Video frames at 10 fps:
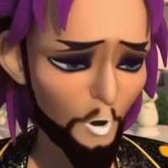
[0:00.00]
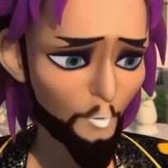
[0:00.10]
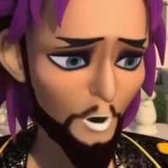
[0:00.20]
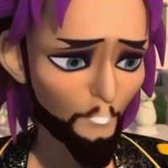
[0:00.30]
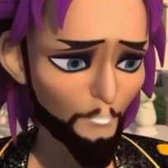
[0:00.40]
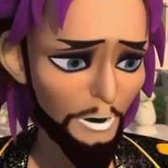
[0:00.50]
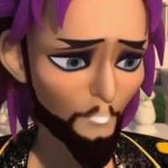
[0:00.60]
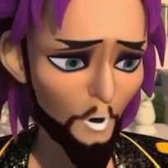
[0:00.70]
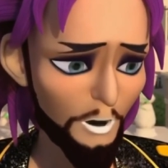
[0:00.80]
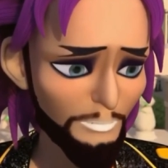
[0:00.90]
I could never
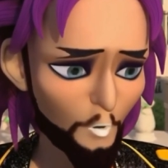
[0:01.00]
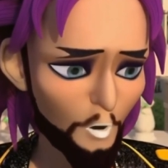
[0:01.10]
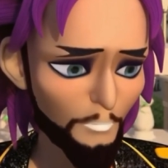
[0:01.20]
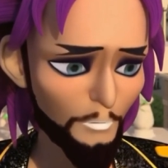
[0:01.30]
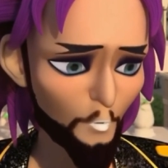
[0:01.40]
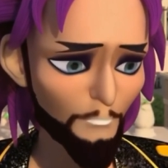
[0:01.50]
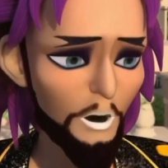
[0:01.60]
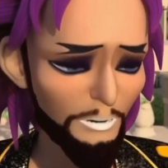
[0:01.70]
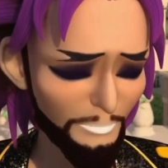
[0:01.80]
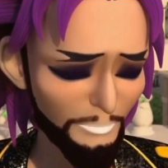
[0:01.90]
be the father you'd need me to
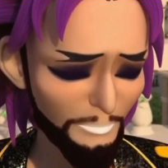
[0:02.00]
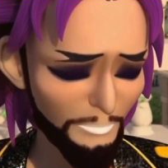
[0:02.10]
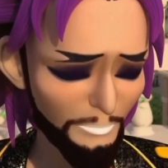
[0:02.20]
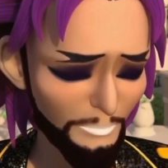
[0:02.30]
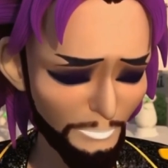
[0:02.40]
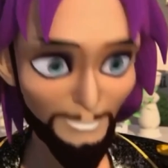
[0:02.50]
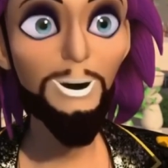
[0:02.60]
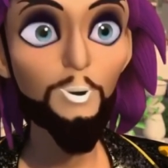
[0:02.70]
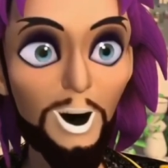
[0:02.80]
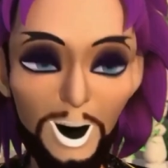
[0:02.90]
be.
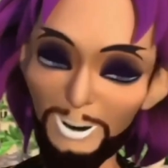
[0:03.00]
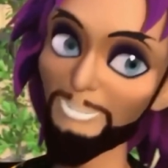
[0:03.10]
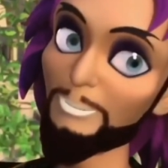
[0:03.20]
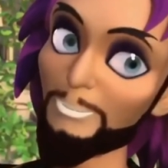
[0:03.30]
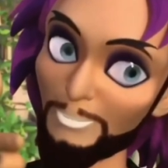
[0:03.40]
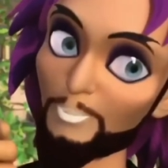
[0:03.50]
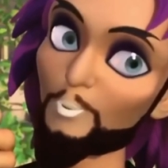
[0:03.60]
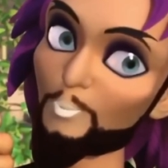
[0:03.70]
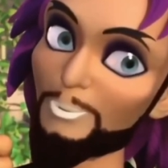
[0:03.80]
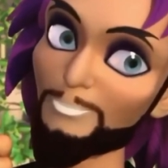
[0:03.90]
Besides, it made for a
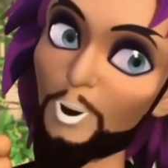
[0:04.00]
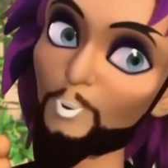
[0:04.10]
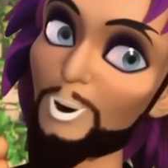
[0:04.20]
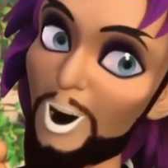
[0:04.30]
super cool